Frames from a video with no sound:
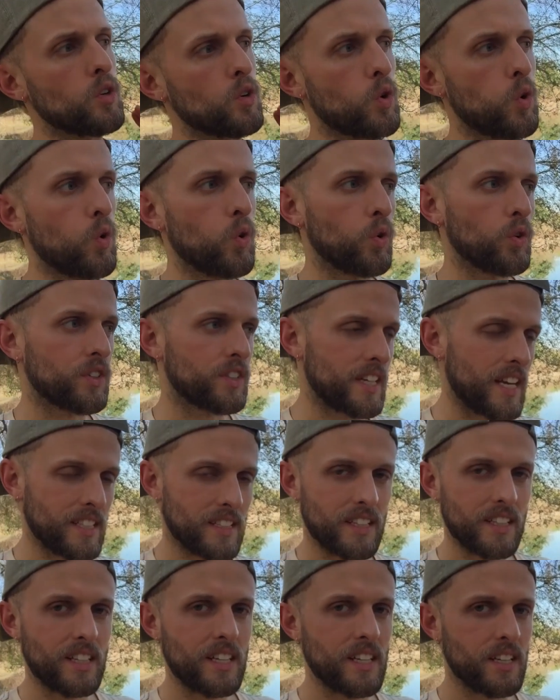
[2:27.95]
cool,
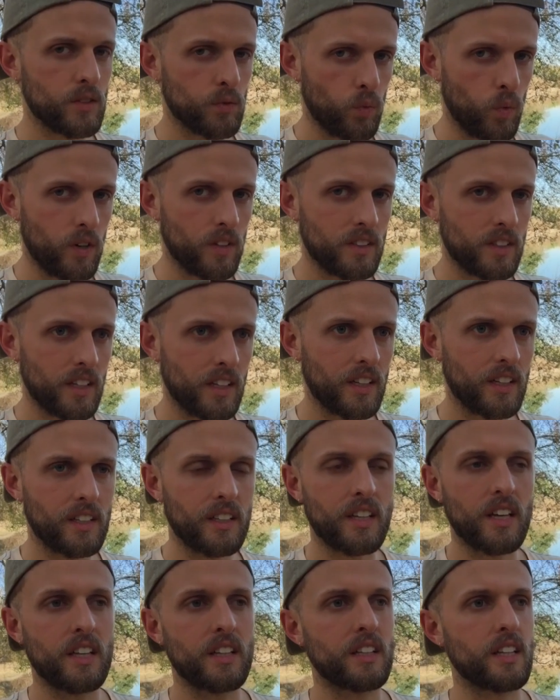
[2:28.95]
destiny is one
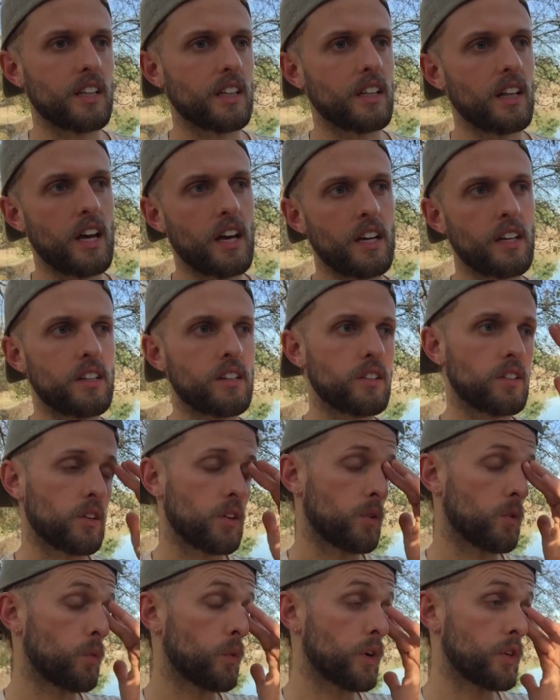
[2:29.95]
thing, and then like, you
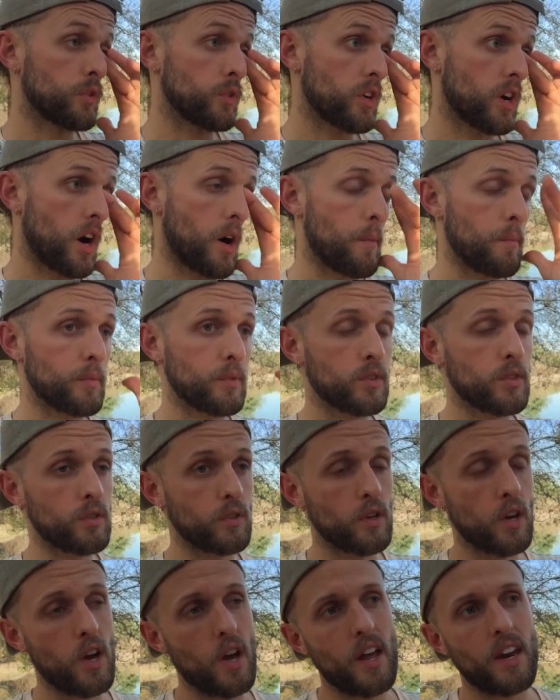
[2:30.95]
know, what you come
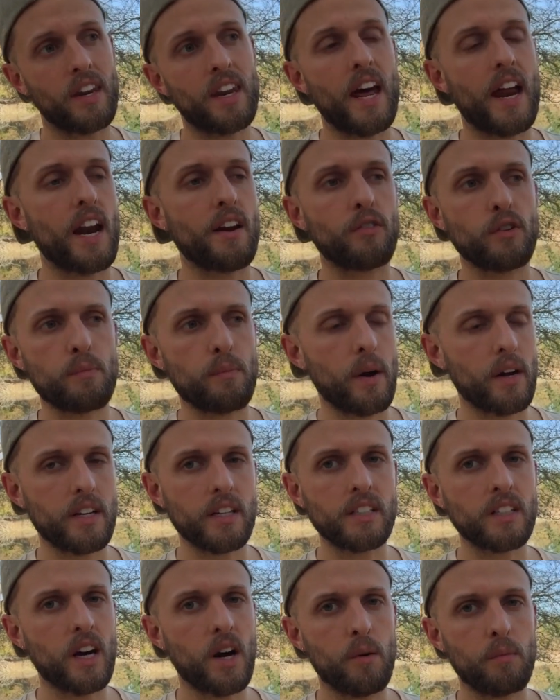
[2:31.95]
to, not
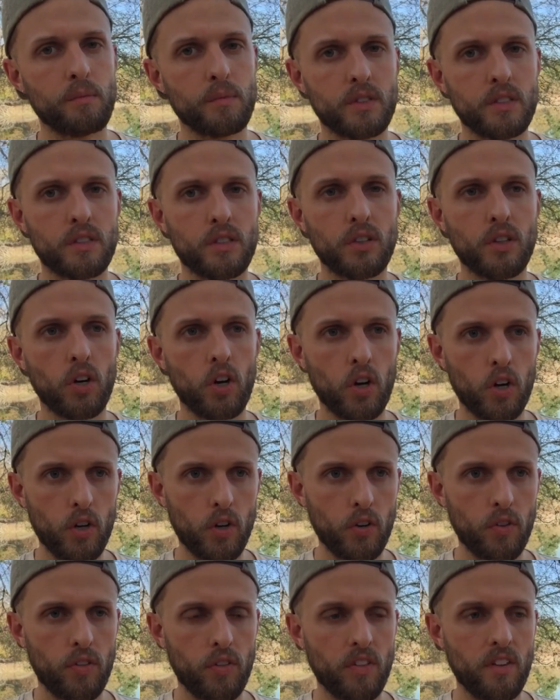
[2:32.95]
everybody comes to
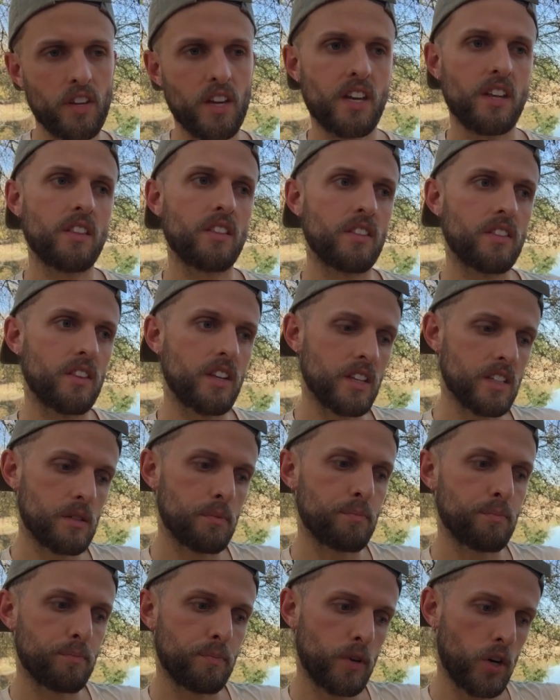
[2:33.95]
Earth in
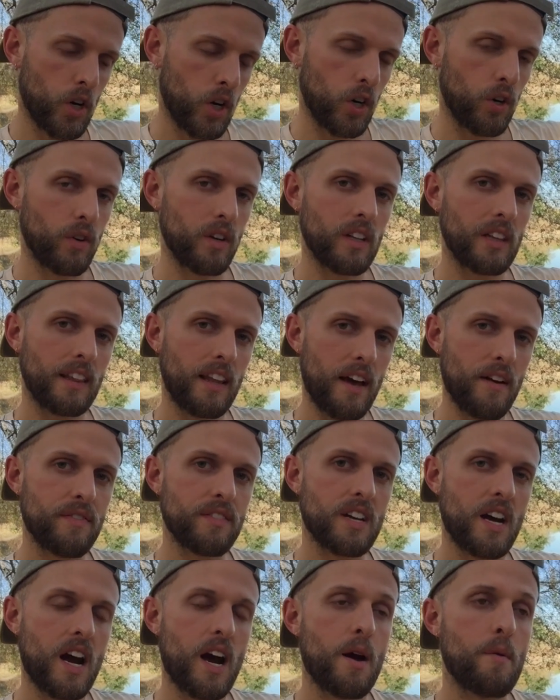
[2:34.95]
this current
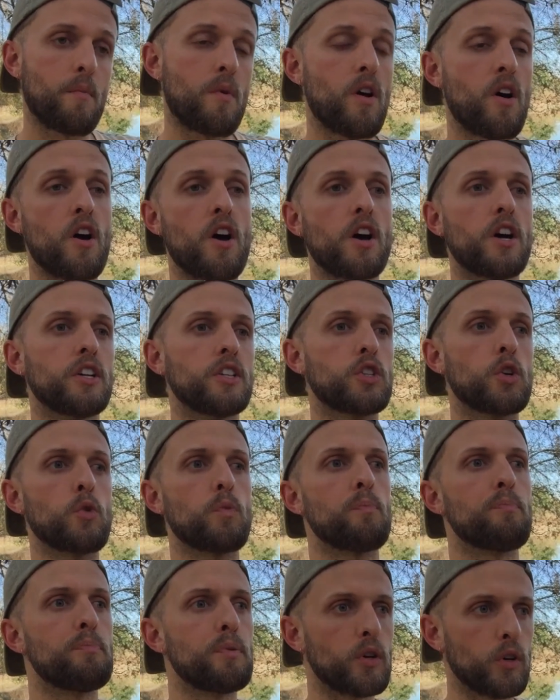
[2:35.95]
lifetime
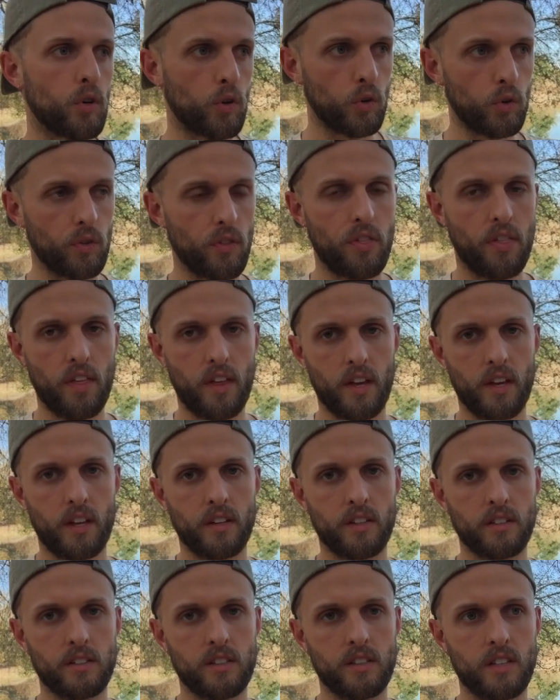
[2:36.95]
to build
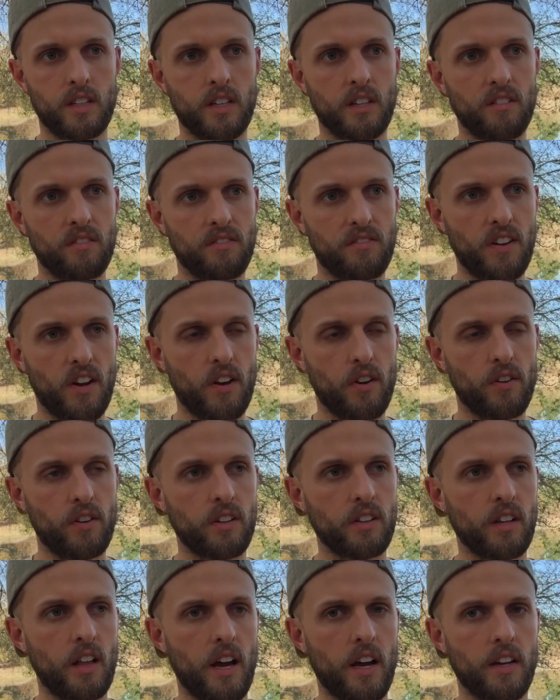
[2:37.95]
things in a
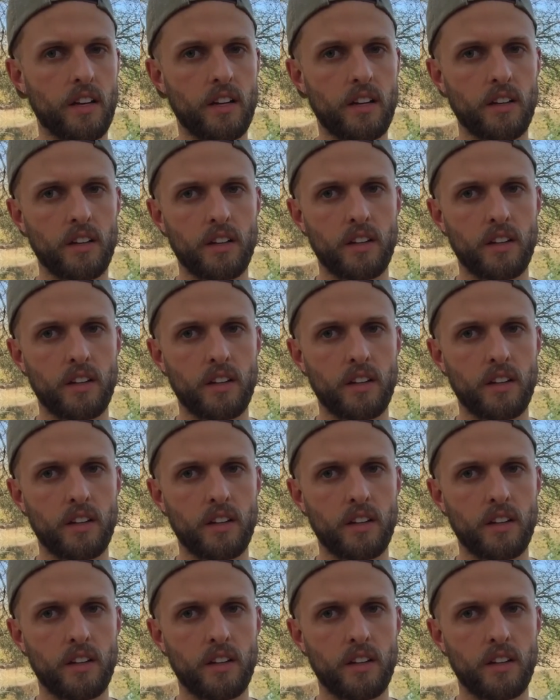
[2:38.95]
very like,